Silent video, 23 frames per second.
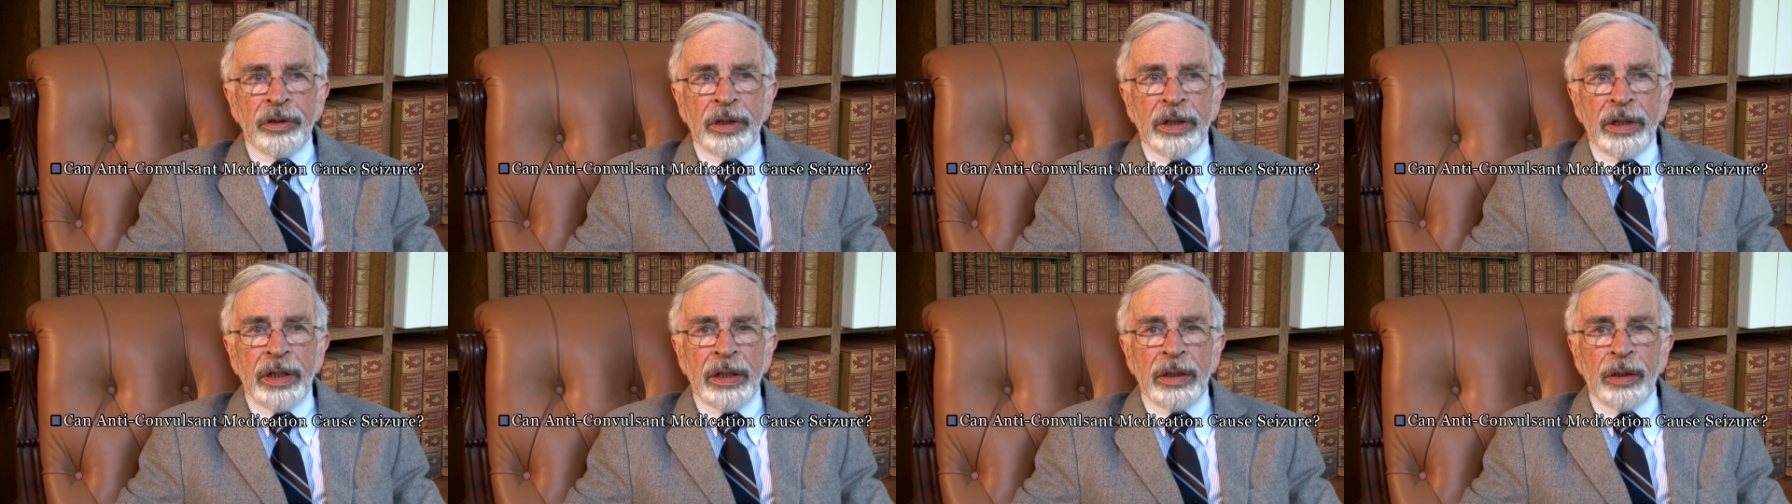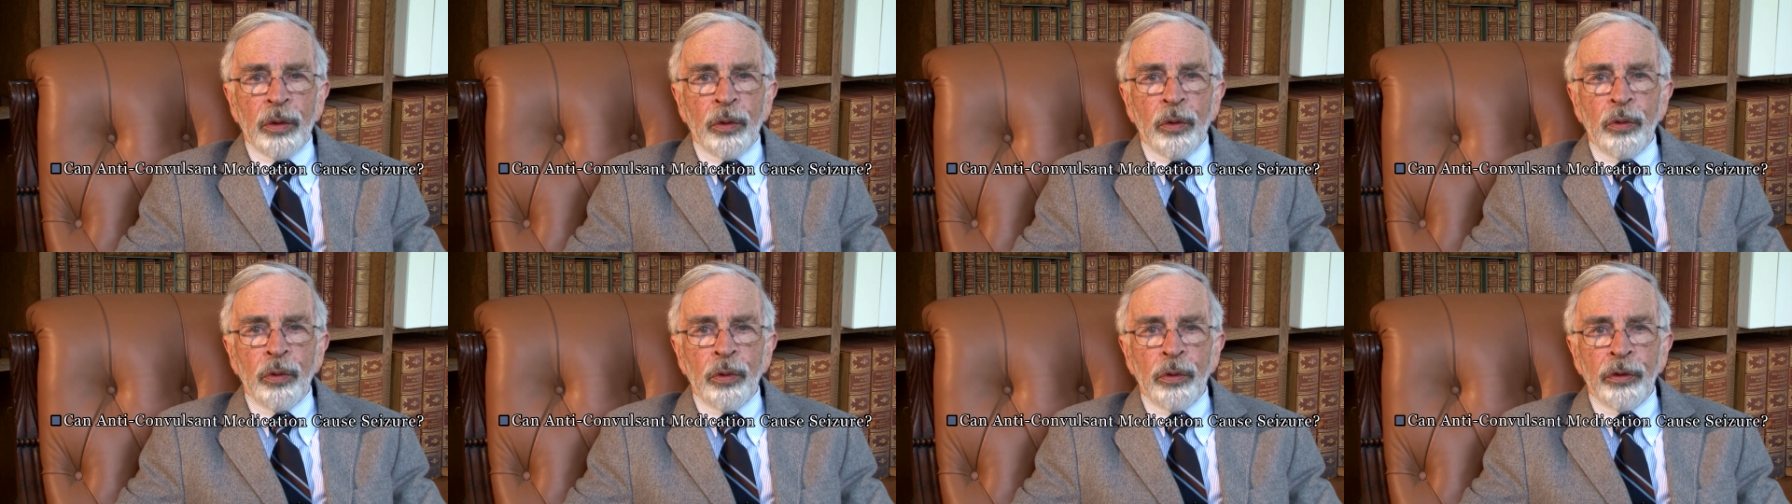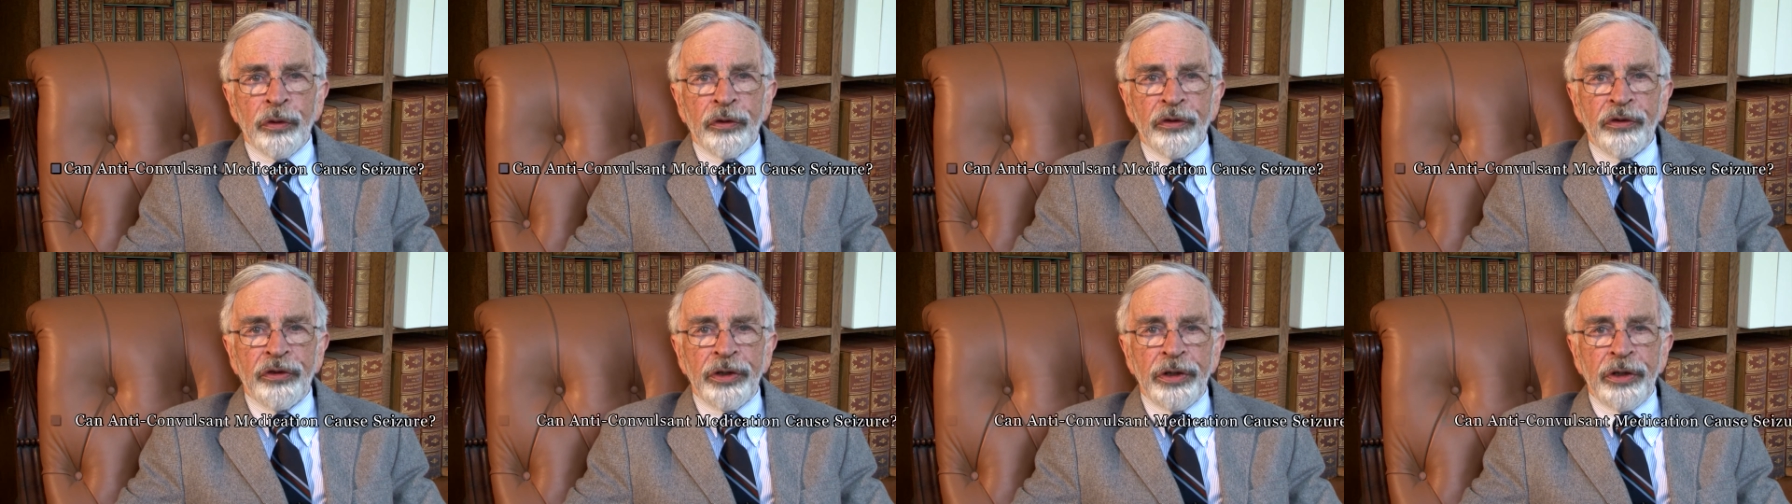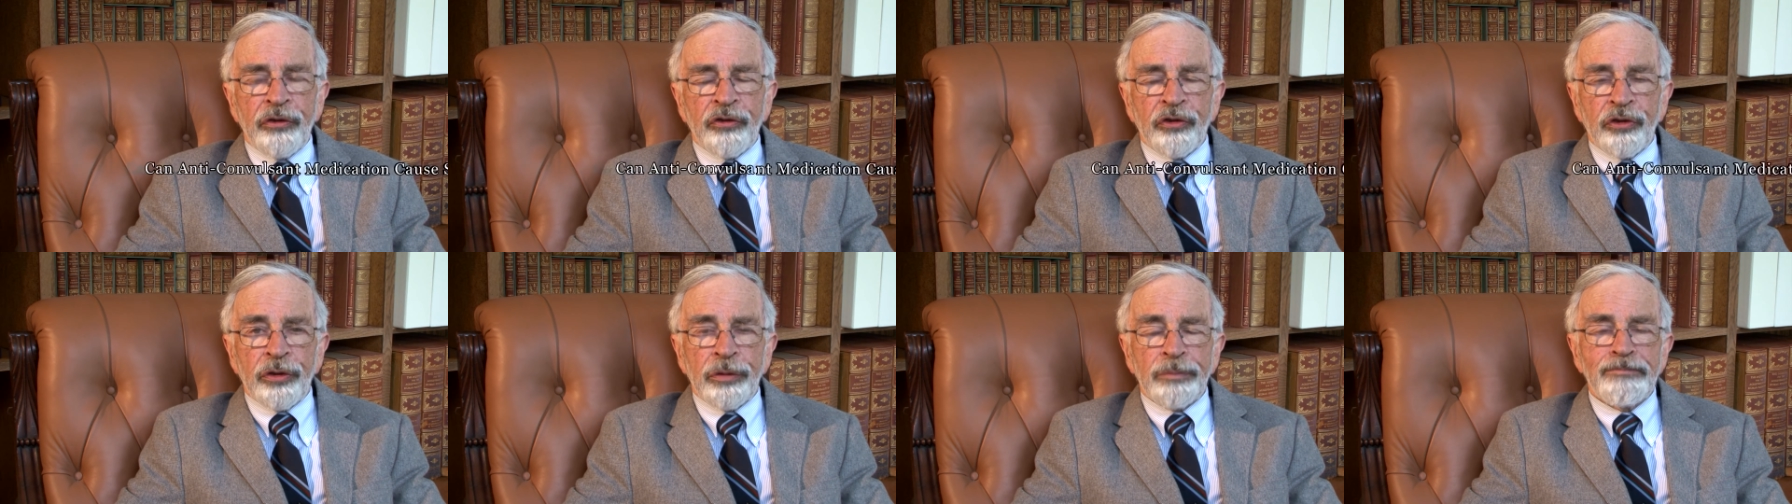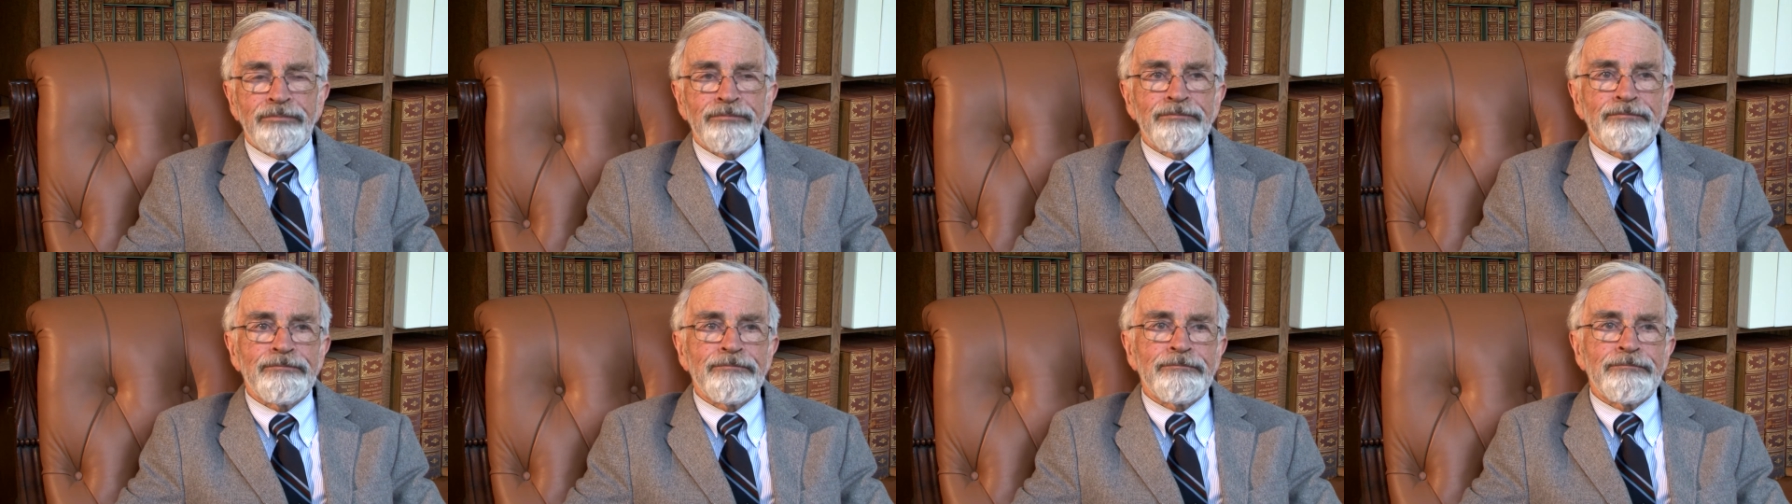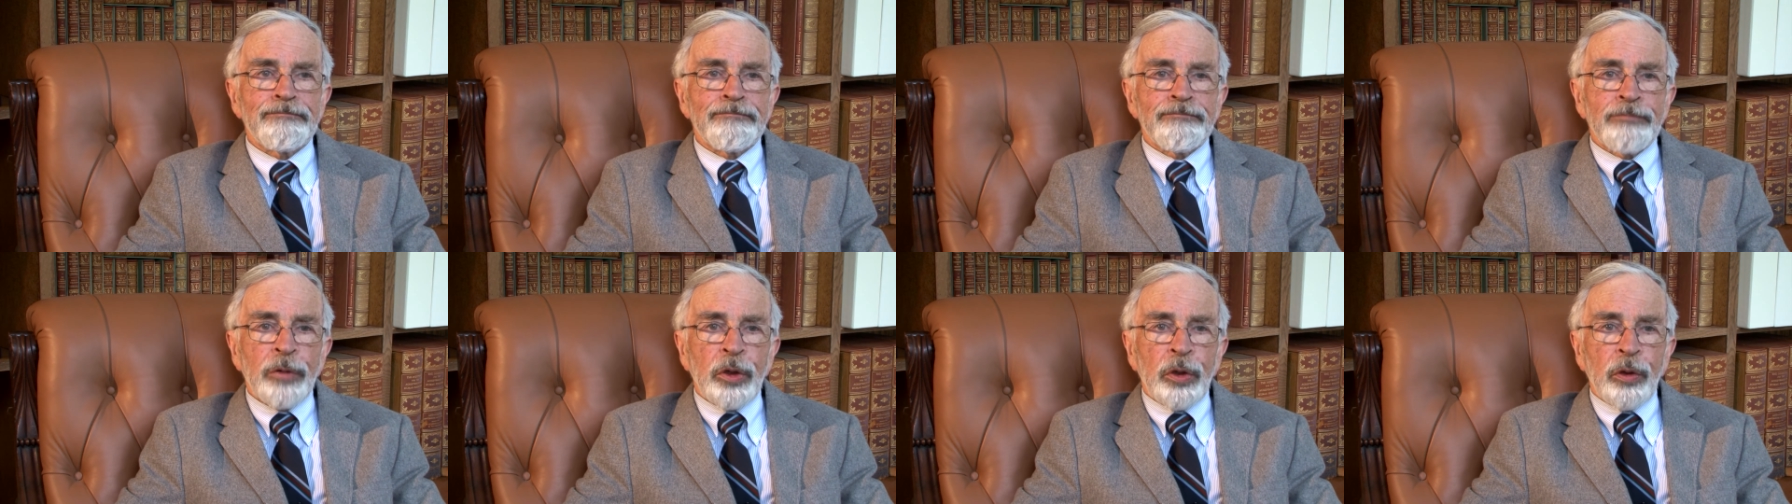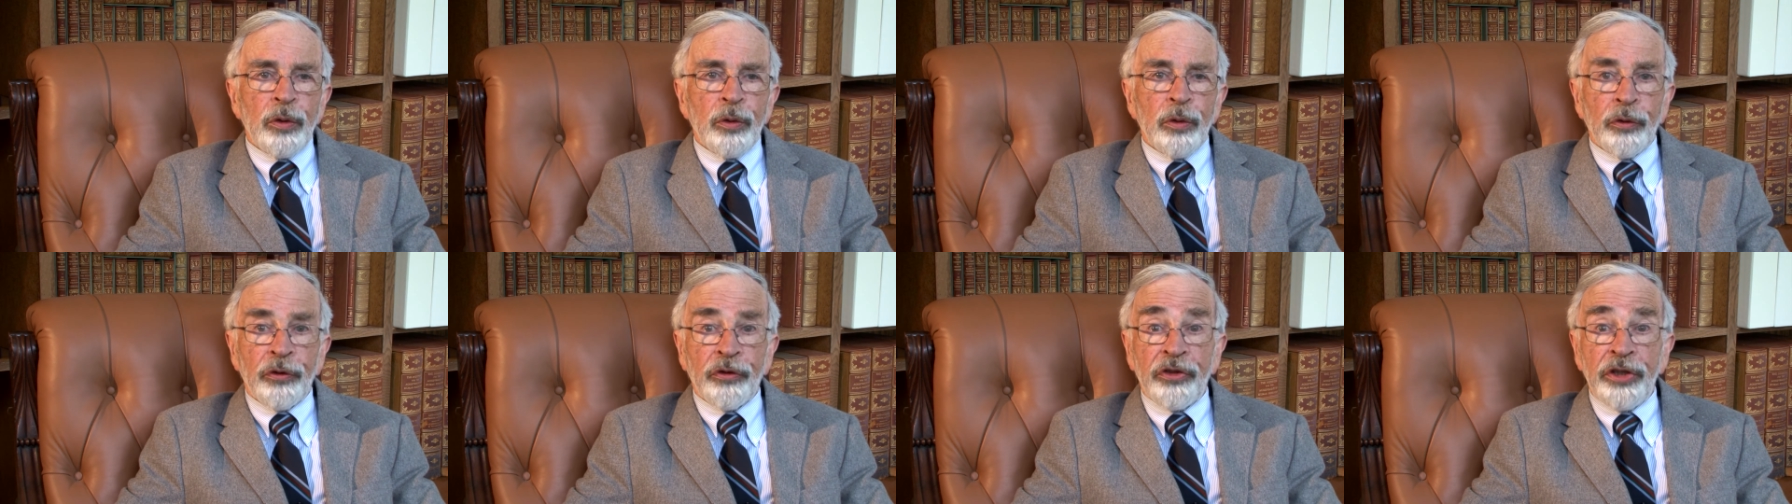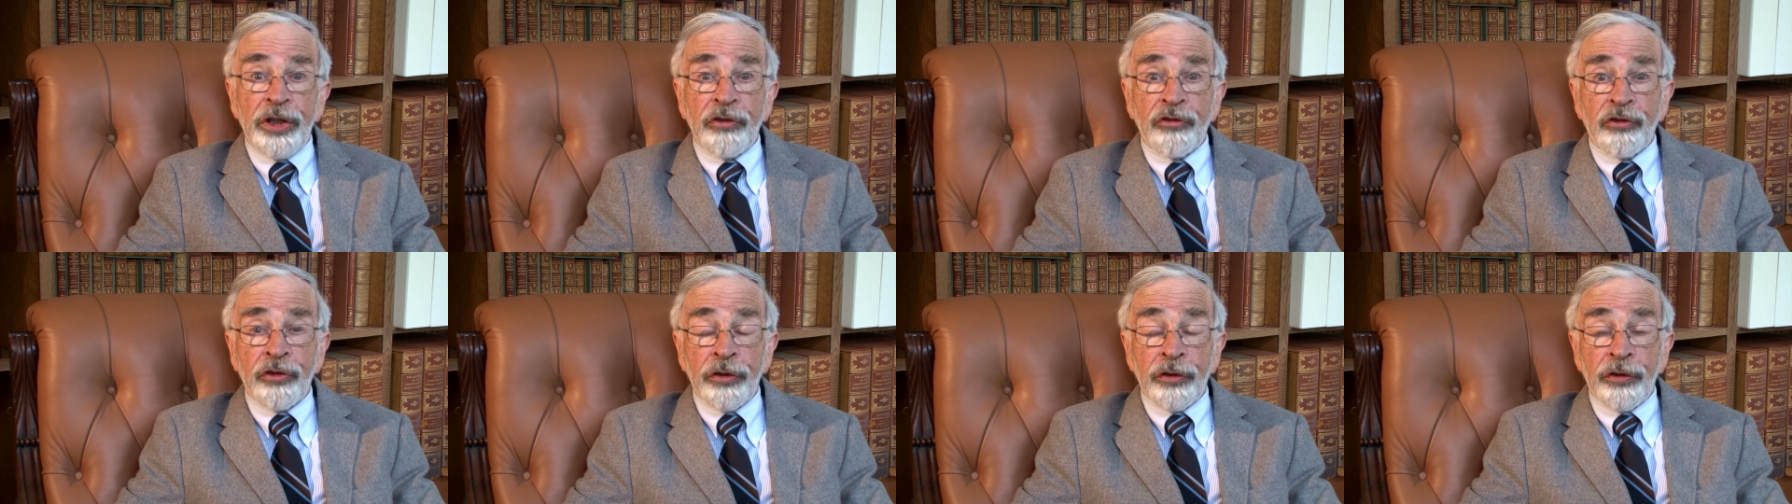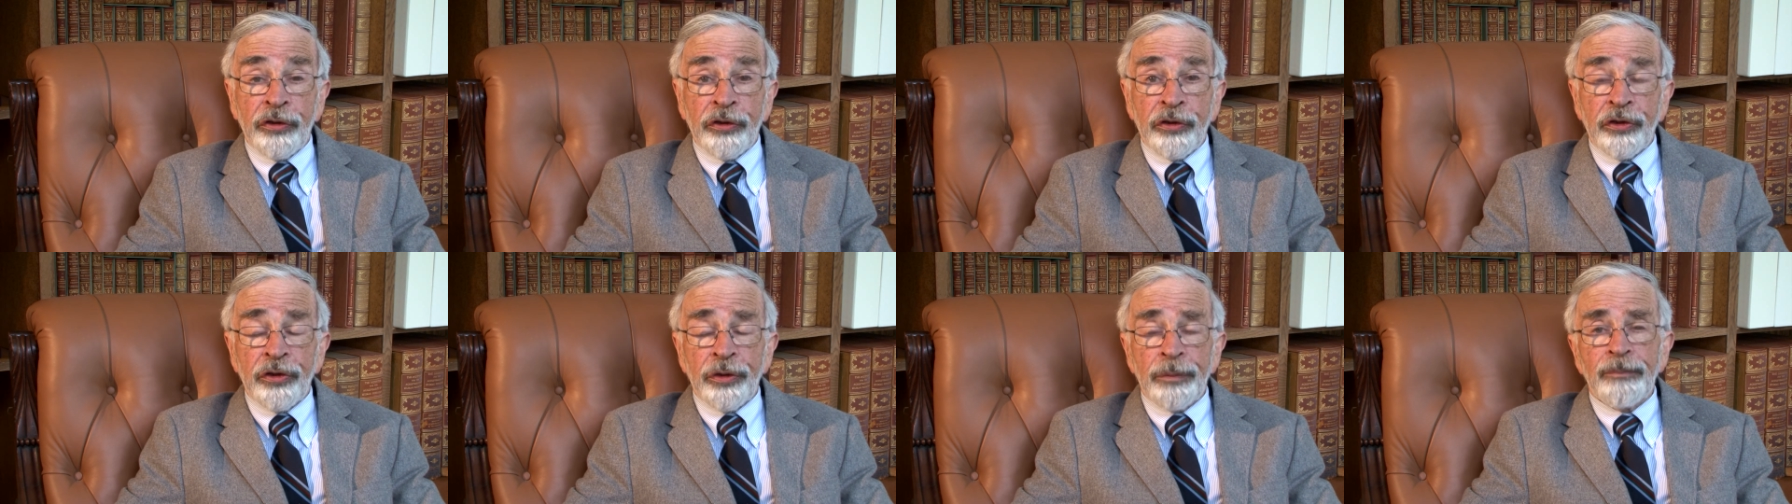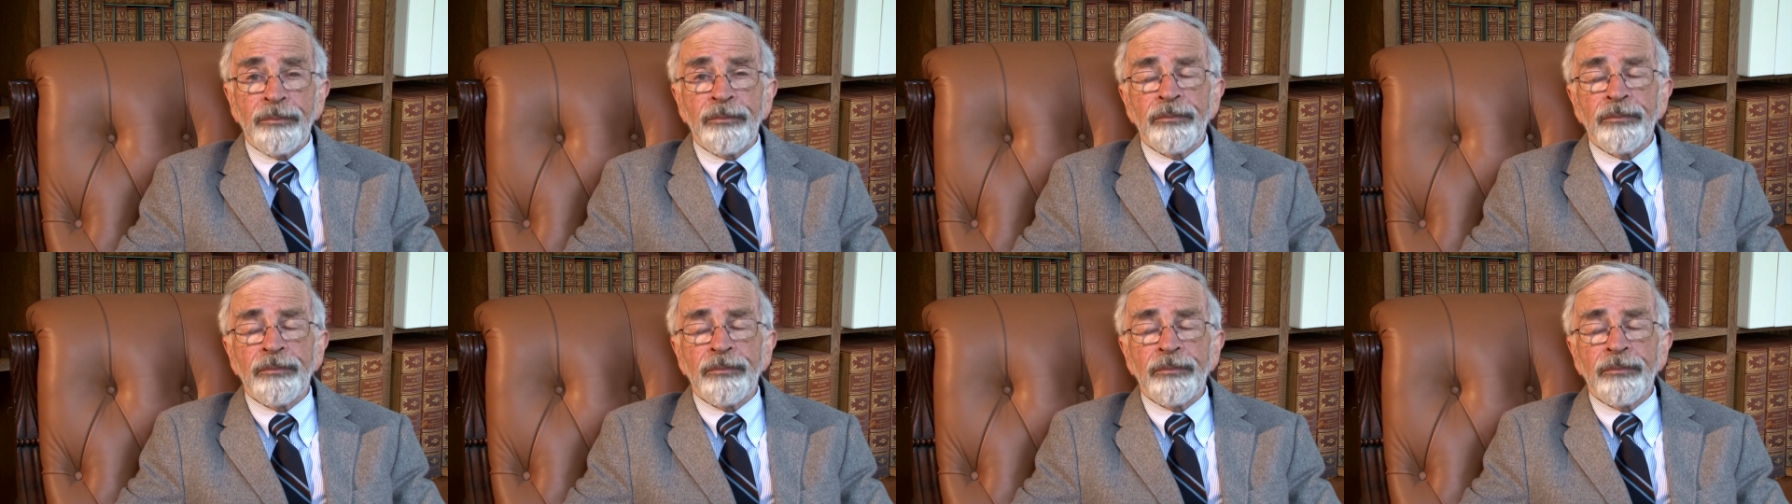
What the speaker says: can cause seizure or seizures?